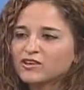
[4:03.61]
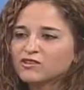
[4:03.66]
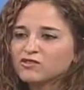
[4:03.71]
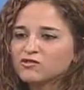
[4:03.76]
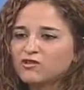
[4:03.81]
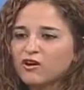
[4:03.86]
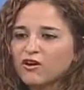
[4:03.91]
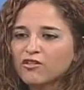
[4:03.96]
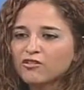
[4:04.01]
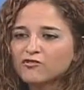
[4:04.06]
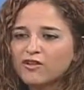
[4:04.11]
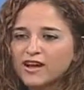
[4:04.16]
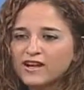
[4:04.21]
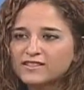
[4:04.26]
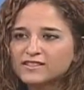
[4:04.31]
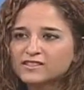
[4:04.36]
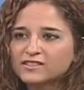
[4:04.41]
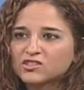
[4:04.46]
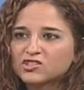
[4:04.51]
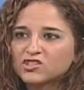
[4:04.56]
So
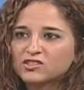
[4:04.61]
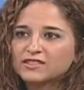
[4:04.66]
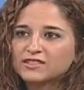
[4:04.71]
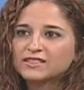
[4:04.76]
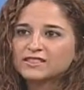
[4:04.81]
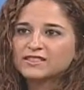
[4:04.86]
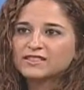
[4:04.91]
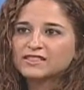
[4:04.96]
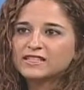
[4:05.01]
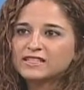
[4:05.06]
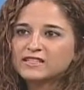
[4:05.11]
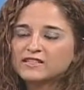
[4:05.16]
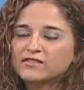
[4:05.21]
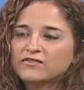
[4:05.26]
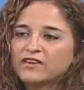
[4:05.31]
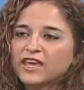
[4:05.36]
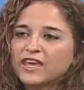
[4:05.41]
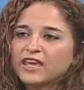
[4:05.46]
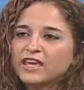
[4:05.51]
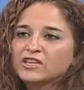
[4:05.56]
arthritis is just a disease of
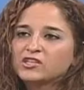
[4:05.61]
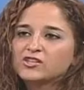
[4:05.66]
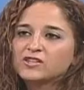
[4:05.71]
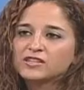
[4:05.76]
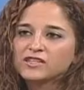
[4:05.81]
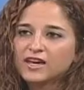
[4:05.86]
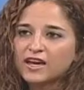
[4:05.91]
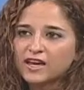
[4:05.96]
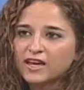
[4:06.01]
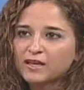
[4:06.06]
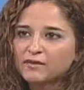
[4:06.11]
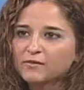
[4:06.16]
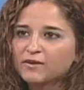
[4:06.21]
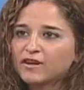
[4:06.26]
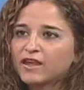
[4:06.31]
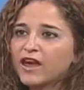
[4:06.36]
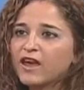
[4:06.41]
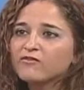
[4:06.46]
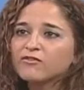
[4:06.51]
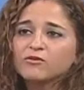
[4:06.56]
age and time,
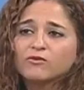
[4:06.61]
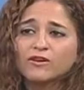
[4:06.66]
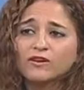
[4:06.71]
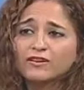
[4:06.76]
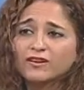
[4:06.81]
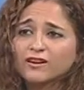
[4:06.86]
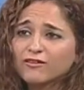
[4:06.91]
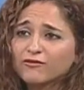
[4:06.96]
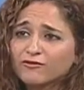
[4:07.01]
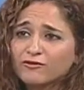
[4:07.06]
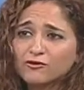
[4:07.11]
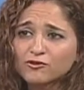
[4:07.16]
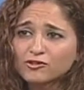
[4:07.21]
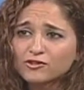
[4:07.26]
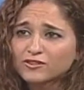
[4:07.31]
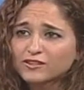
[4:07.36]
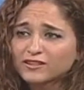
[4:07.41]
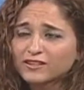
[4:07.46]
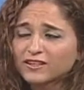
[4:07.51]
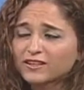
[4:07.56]
and everyone,
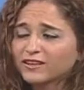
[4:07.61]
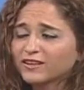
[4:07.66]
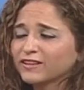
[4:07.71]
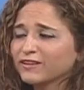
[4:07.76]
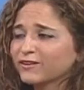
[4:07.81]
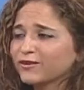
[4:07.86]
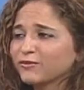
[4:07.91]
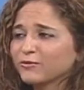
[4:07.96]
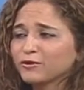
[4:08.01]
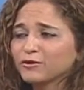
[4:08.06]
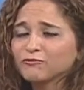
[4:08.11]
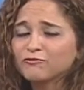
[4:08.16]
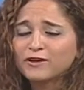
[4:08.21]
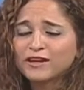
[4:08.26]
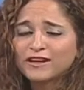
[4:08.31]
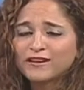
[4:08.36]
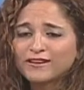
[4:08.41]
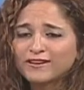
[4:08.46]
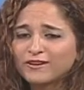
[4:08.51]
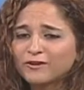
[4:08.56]
unfortunately, we
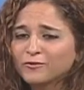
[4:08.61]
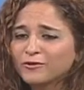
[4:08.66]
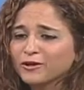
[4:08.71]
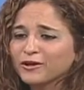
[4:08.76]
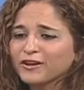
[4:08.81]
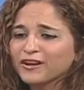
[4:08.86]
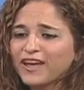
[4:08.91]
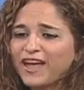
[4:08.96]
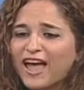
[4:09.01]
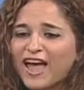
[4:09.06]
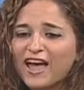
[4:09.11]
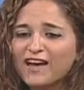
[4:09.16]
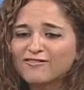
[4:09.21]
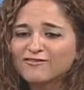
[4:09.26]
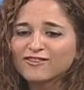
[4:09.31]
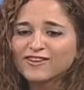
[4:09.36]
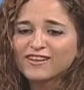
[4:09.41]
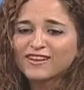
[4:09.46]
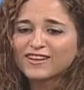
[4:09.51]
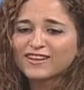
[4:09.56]
wrinkle, we're going to
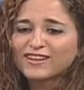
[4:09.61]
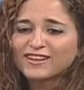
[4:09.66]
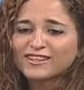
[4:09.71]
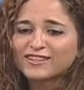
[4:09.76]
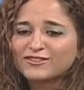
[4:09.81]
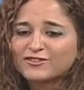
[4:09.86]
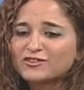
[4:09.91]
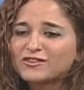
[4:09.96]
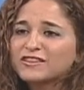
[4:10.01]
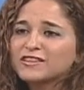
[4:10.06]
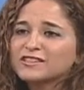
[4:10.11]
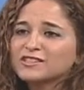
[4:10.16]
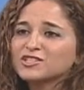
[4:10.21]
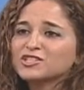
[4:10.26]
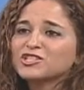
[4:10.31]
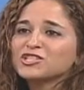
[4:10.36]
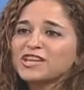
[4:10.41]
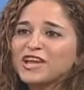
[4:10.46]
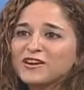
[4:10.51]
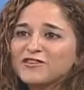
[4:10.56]
have this
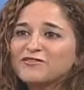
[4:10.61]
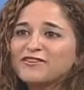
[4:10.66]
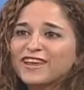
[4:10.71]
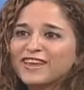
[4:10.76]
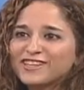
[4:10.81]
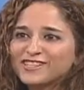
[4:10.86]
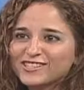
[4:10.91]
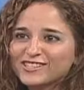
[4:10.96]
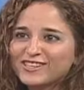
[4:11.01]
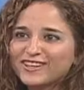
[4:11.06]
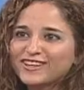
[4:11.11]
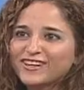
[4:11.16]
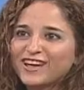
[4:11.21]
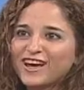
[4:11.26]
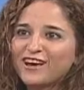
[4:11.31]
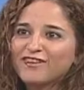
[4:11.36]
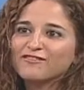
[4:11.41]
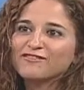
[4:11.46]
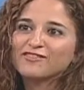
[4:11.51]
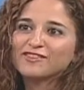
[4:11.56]
degeneration
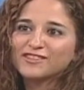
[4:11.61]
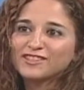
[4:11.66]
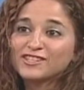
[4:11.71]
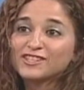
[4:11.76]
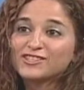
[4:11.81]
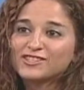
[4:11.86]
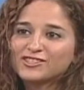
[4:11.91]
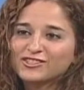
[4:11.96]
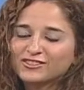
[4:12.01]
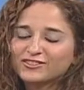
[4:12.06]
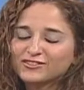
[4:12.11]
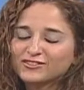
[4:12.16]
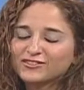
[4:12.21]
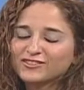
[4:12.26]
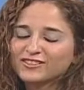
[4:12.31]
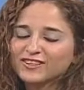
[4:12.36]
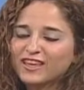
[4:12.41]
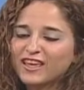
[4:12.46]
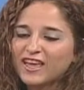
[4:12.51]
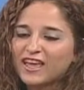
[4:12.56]
of the
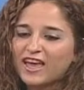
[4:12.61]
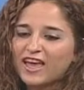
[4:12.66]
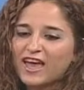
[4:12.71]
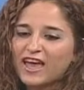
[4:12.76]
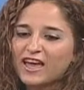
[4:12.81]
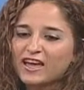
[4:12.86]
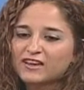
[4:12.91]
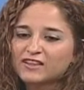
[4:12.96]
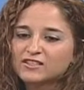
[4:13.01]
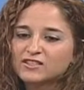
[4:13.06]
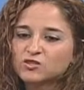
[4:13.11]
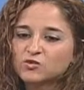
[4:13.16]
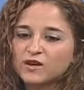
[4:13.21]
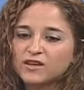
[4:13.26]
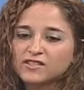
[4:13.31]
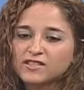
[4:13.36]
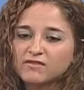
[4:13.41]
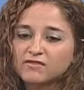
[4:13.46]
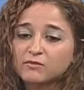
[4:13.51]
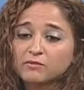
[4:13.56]
tissues. And
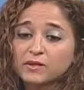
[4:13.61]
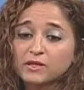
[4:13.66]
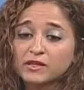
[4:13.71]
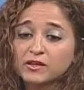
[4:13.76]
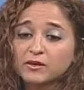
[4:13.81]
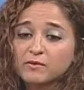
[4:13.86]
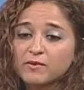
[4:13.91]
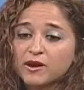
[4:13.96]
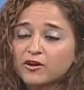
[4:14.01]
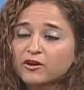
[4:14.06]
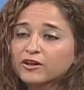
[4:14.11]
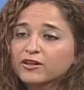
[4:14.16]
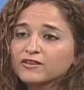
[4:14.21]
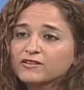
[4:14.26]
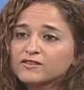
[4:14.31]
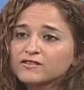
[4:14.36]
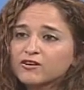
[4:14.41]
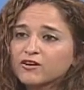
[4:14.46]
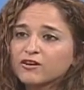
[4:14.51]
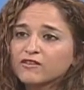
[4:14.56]
27 million
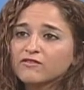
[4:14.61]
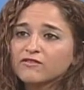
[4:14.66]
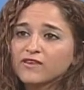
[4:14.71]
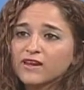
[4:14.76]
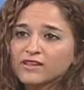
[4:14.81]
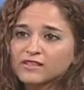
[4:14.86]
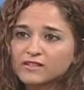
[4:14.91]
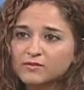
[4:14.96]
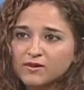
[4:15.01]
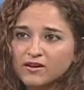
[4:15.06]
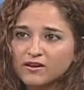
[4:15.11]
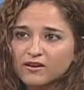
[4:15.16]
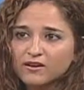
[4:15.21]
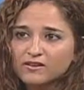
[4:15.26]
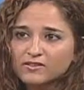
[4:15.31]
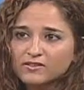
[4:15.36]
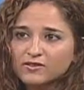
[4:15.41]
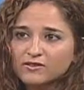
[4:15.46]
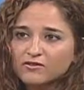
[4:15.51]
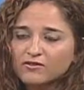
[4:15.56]
Americans are affected by
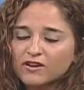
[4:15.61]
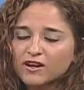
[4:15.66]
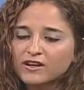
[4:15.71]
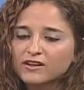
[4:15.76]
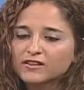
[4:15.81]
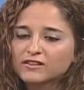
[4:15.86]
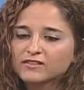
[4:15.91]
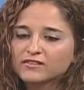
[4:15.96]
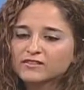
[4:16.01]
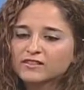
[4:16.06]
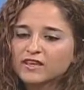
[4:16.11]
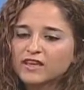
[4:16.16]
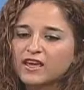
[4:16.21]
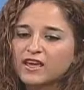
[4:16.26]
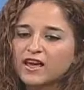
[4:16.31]
osteoarthritis.